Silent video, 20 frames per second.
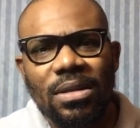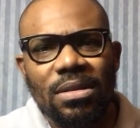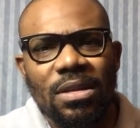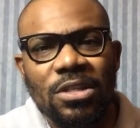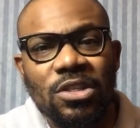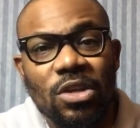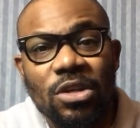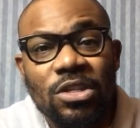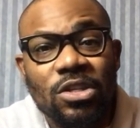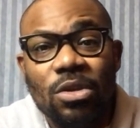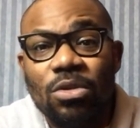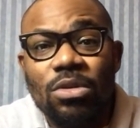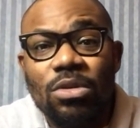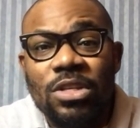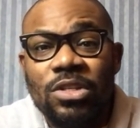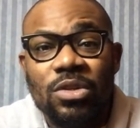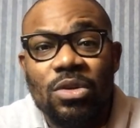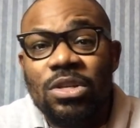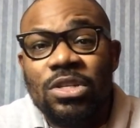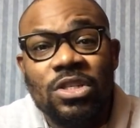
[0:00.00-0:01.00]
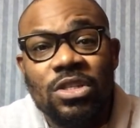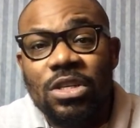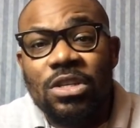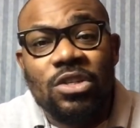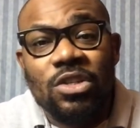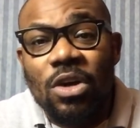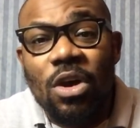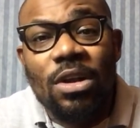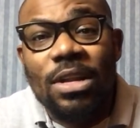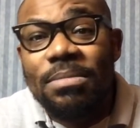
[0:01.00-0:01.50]
It's
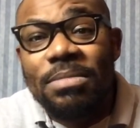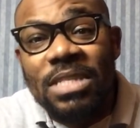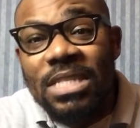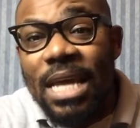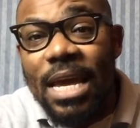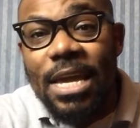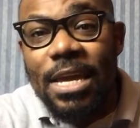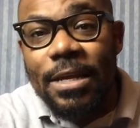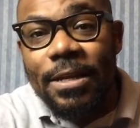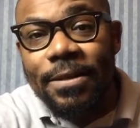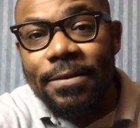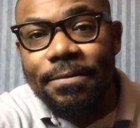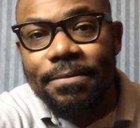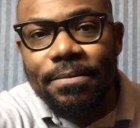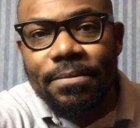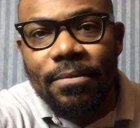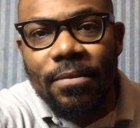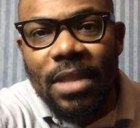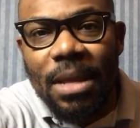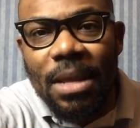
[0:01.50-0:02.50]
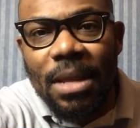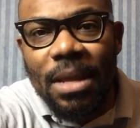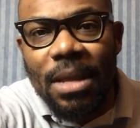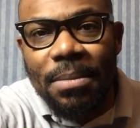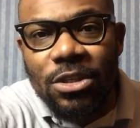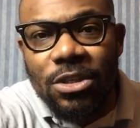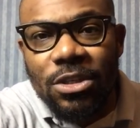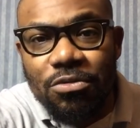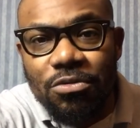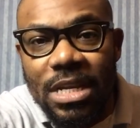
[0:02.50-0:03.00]
all I'm saying. Let me
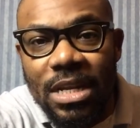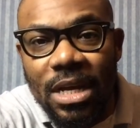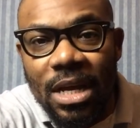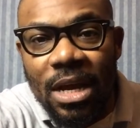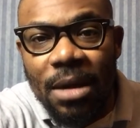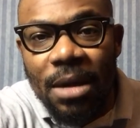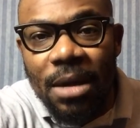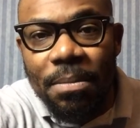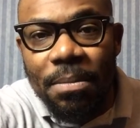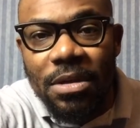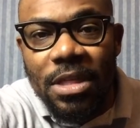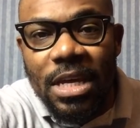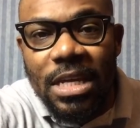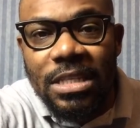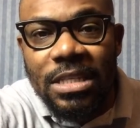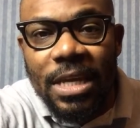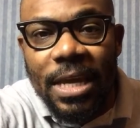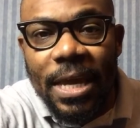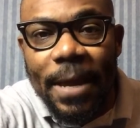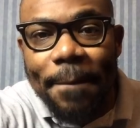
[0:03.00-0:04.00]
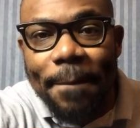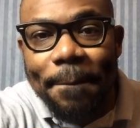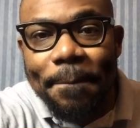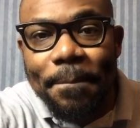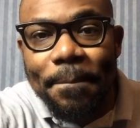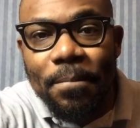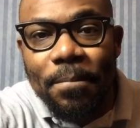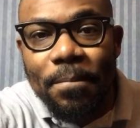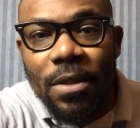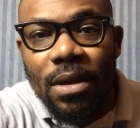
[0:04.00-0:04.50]
just read a couple of things here.
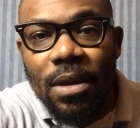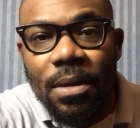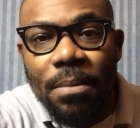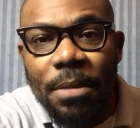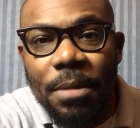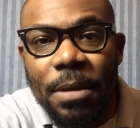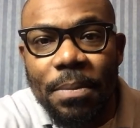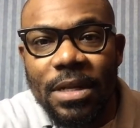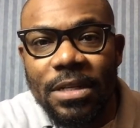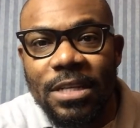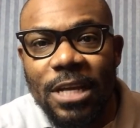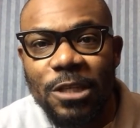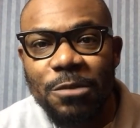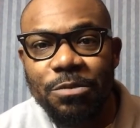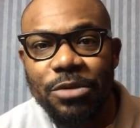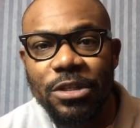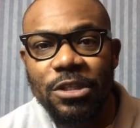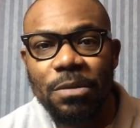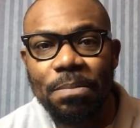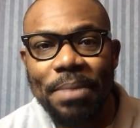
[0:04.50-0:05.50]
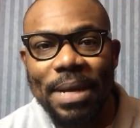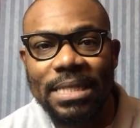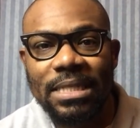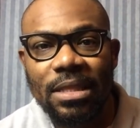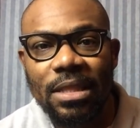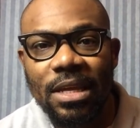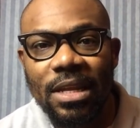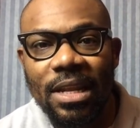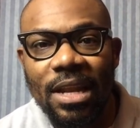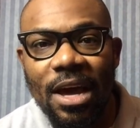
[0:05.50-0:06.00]
People are desperate to better
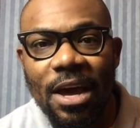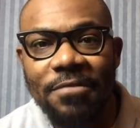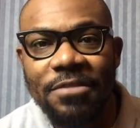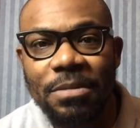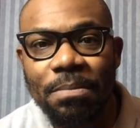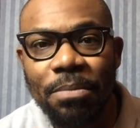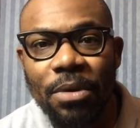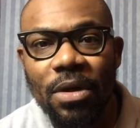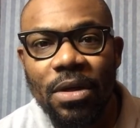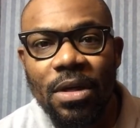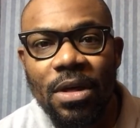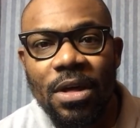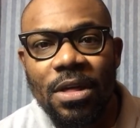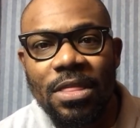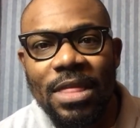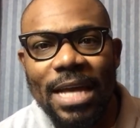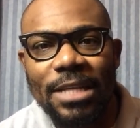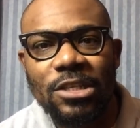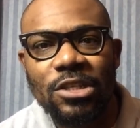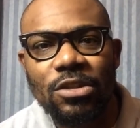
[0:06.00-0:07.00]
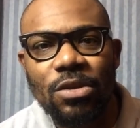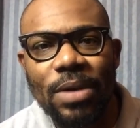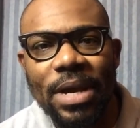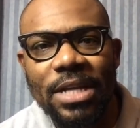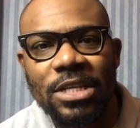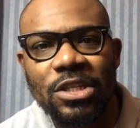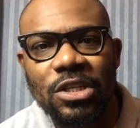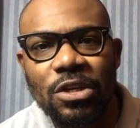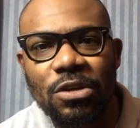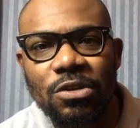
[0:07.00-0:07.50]
their lives, but that's no
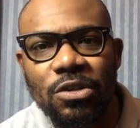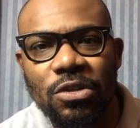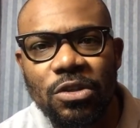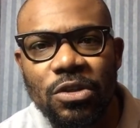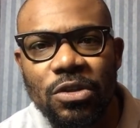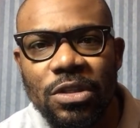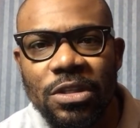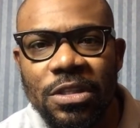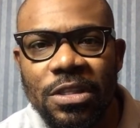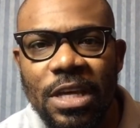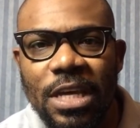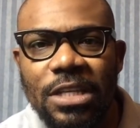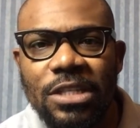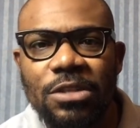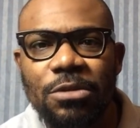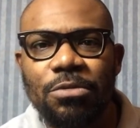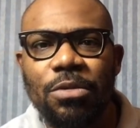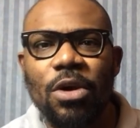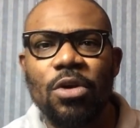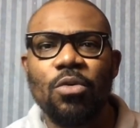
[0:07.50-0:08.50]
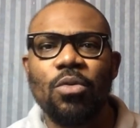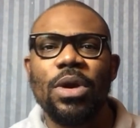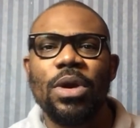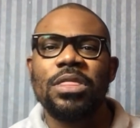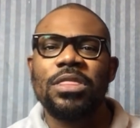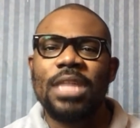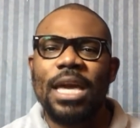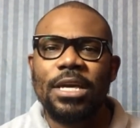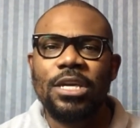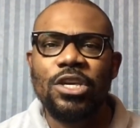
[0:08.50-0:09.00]
excuse to do the things the wrong way.
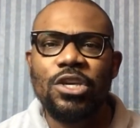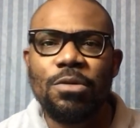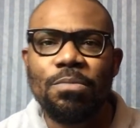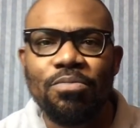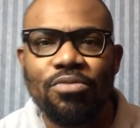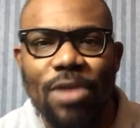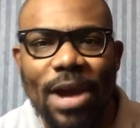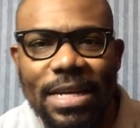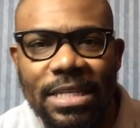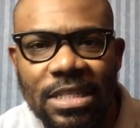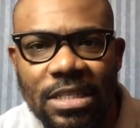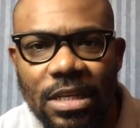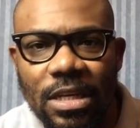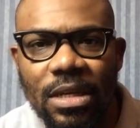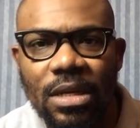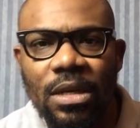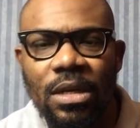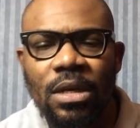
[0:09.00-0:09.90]
Thank you, Pricey.